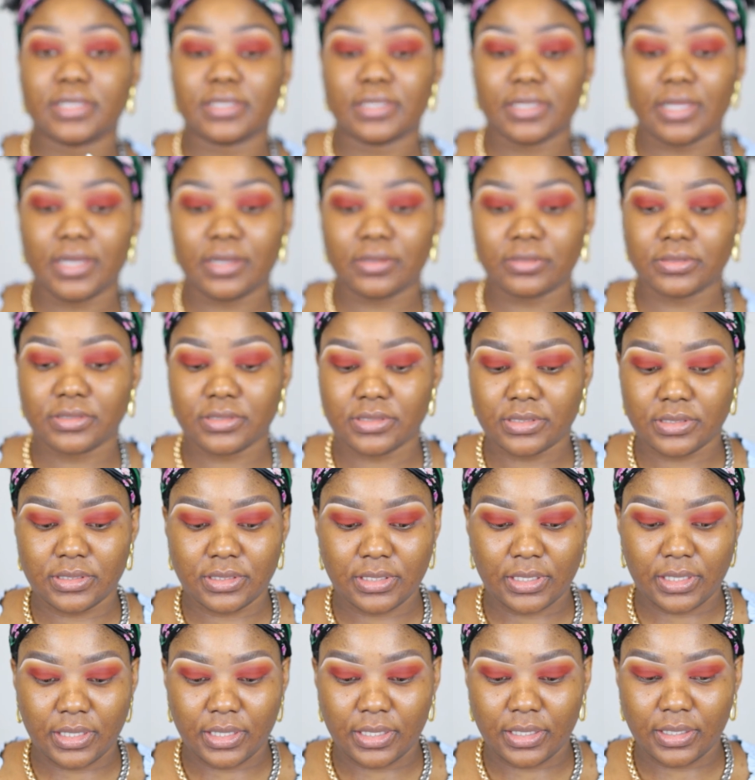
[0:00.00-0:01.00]
blend out
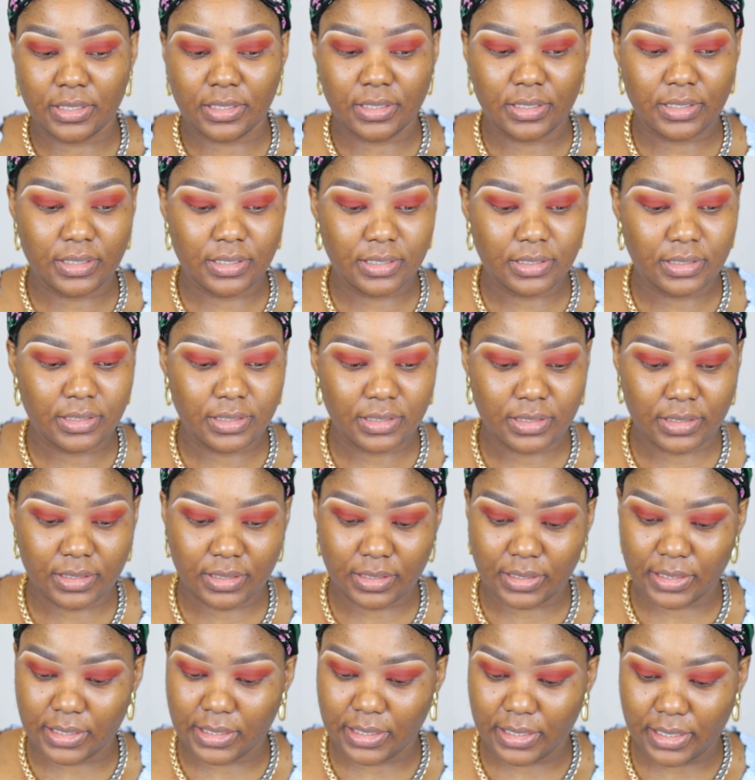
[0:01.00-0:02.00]

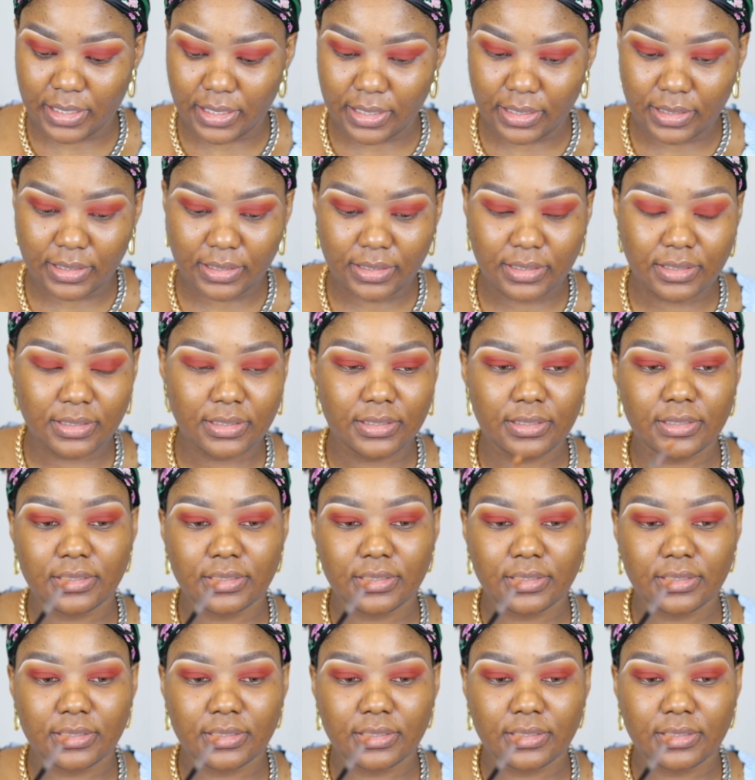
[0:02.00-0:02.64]
the clay